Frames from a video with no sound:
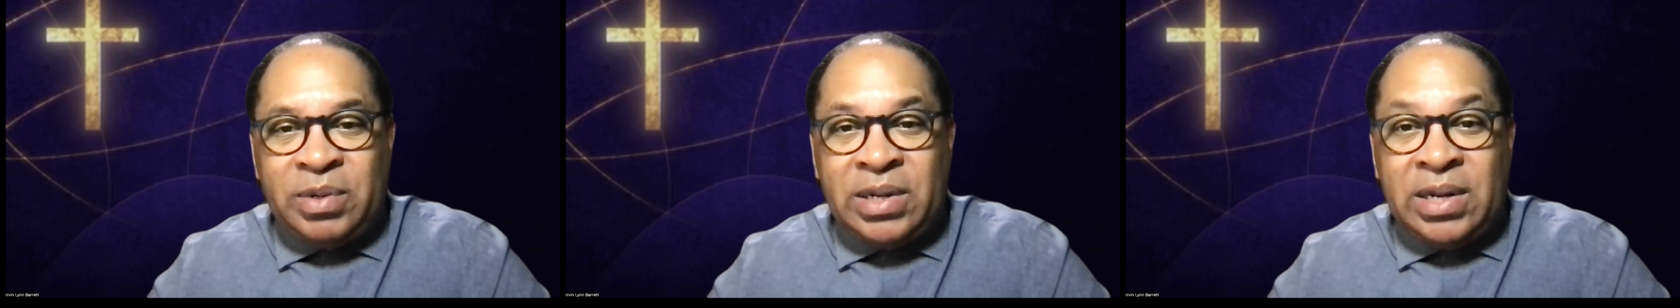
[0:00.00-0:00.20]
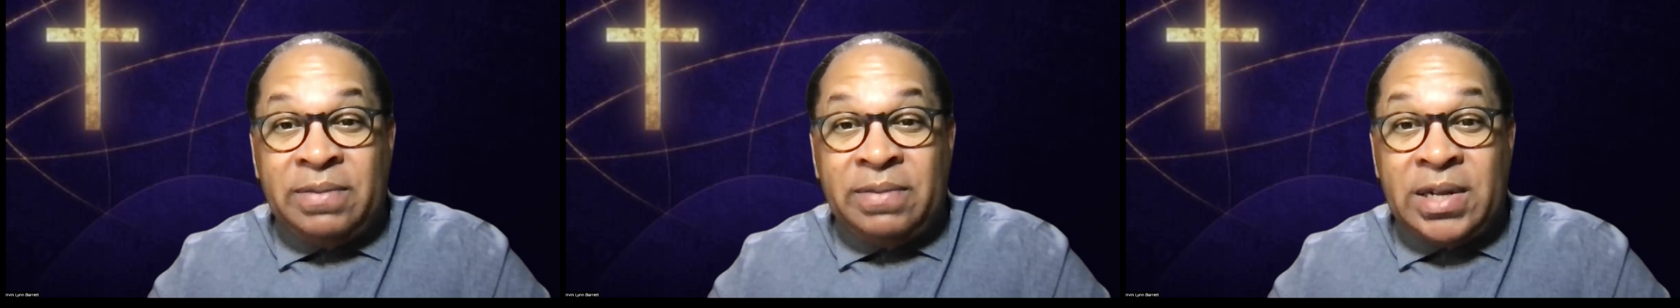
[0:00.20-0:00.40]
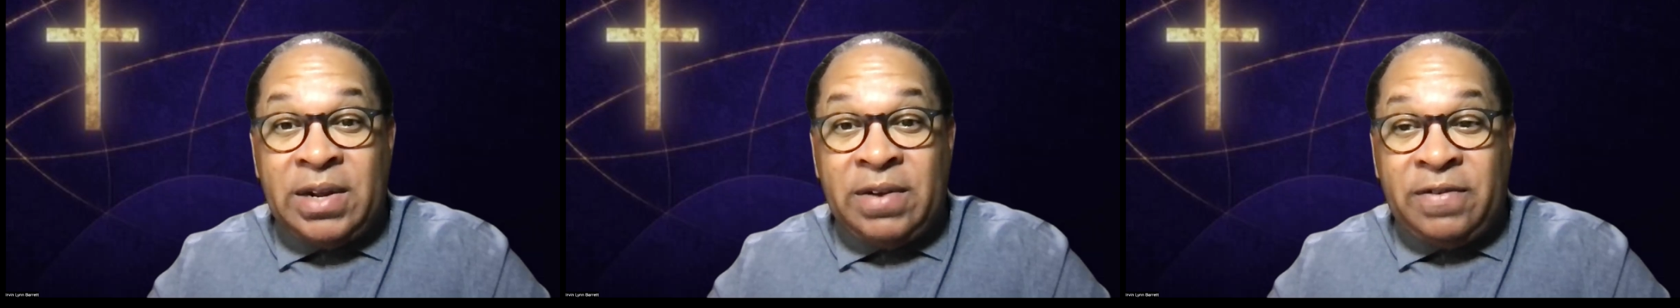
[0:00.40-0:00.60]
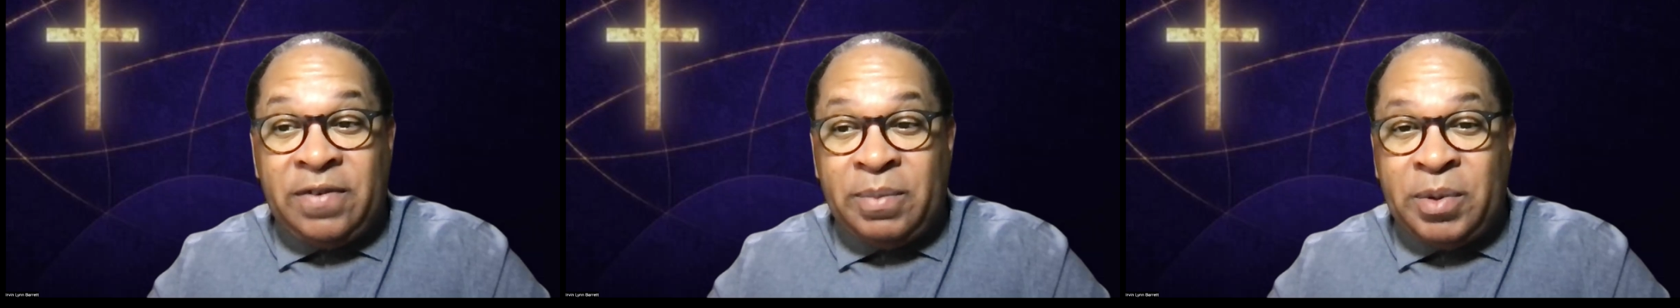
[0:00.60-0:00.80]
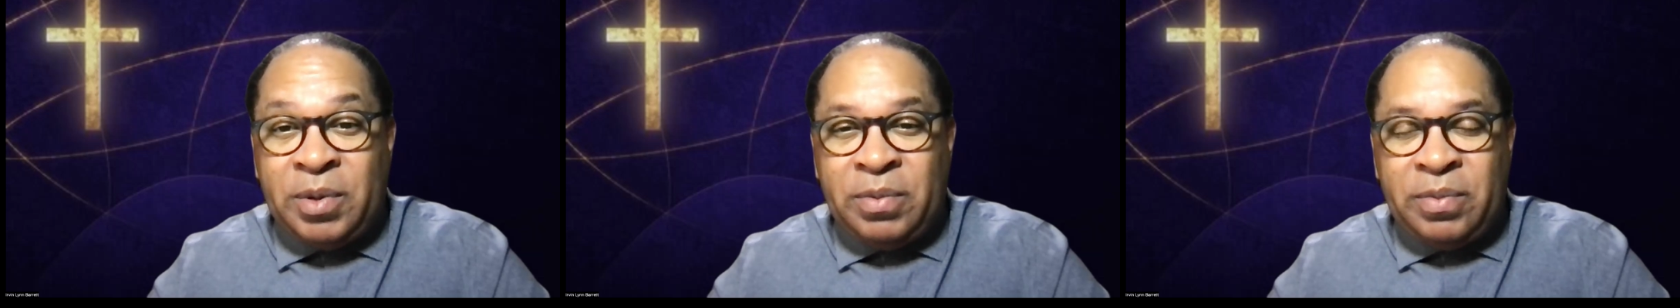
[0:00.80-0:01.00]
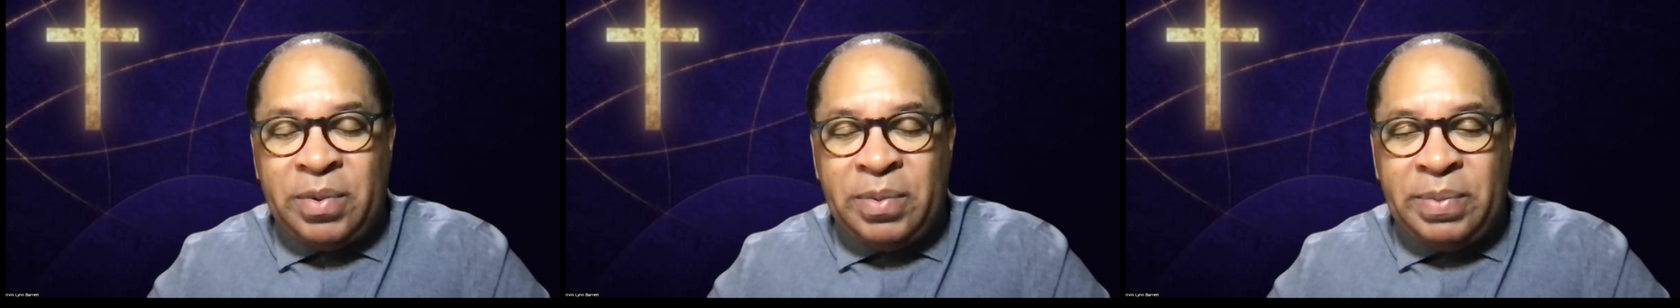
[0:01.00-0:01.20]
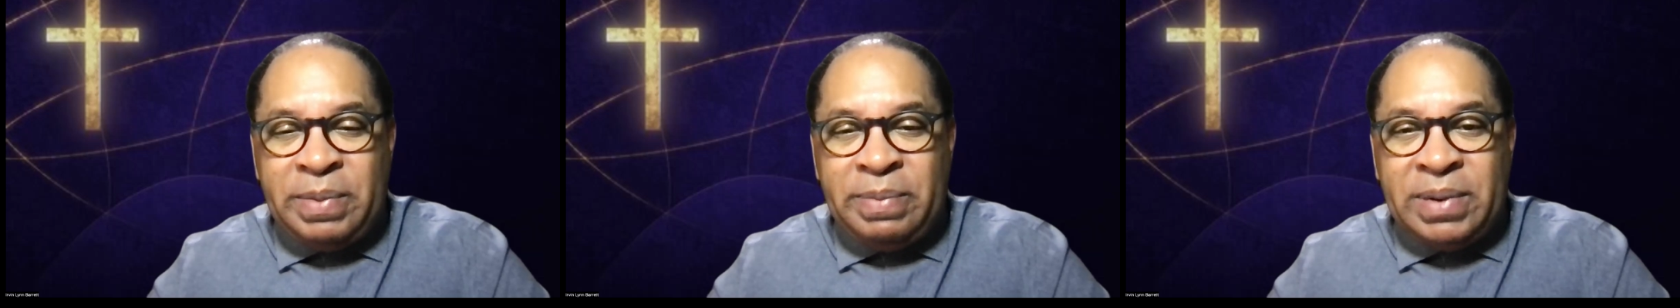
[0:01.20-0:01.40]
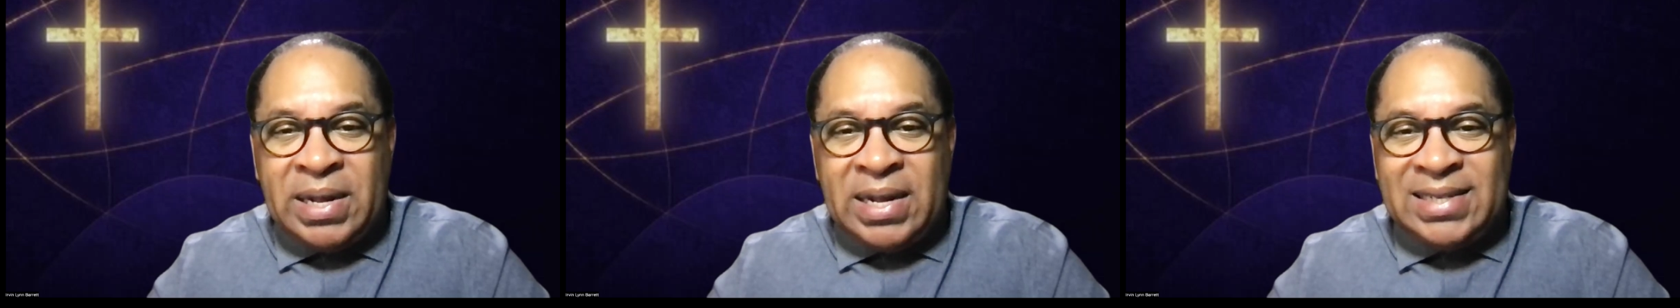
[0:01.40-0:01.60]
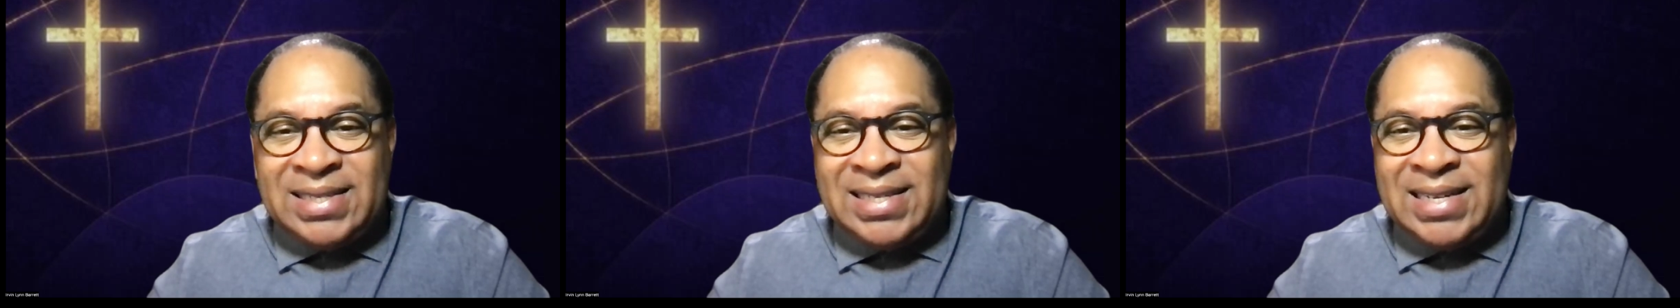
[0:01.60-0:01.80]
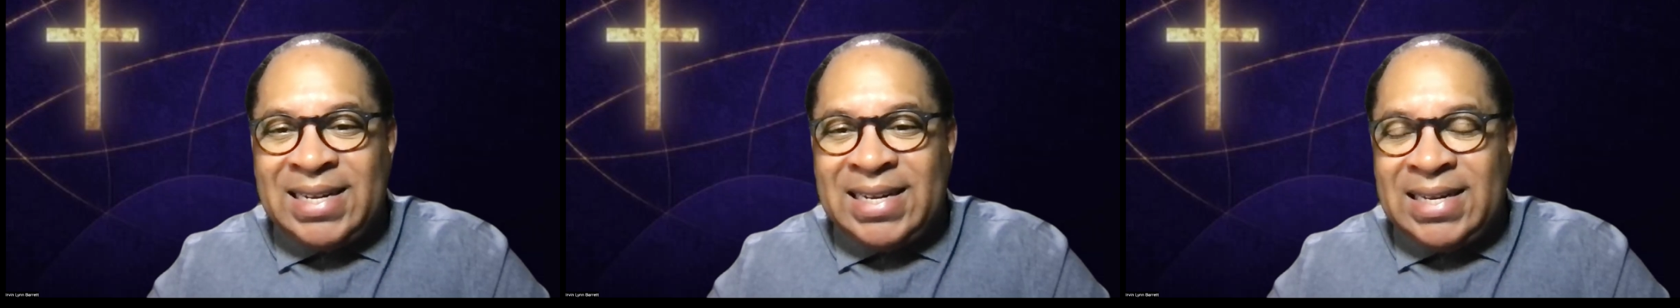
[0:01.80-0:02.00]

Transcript: we'd love to hear from you. We'd be blessed